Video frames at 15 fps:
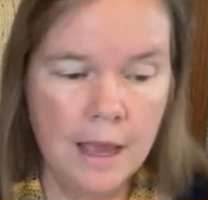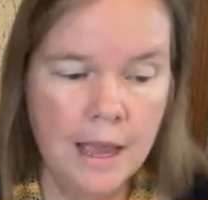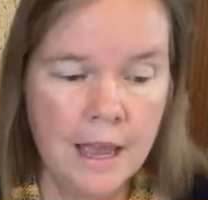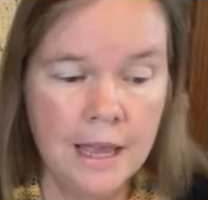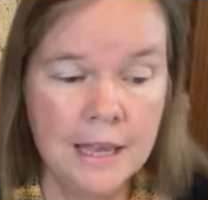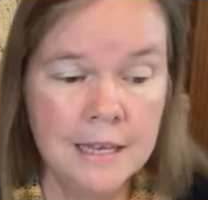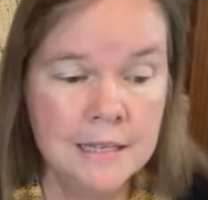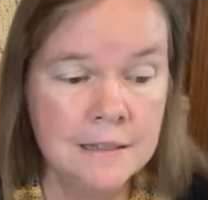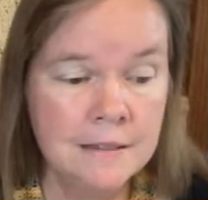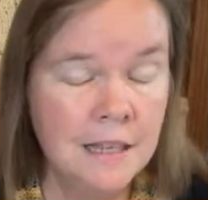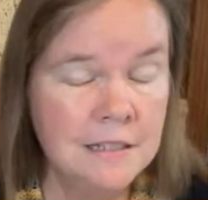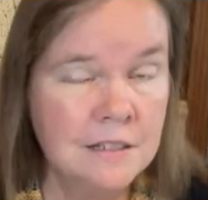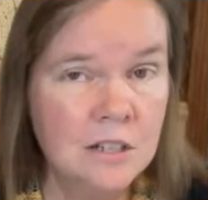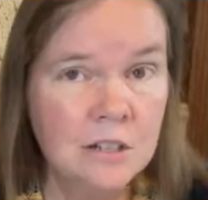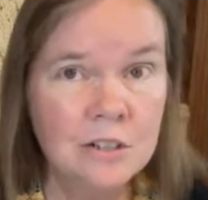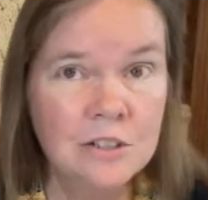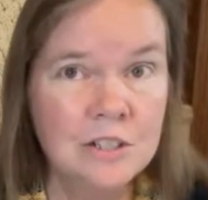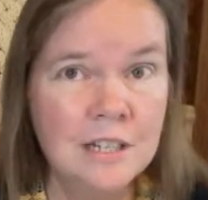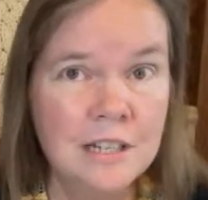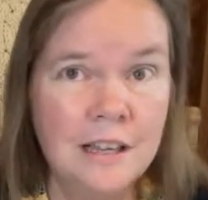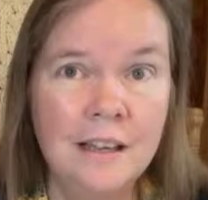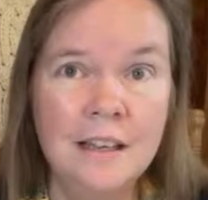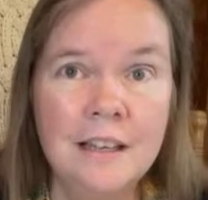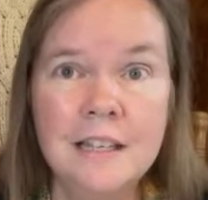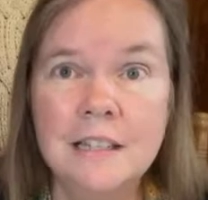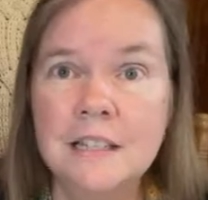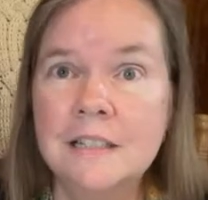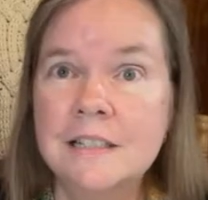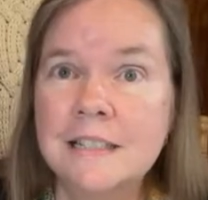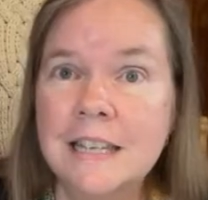And that's not all she had,
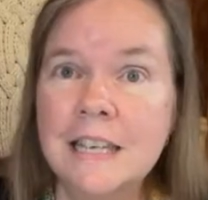because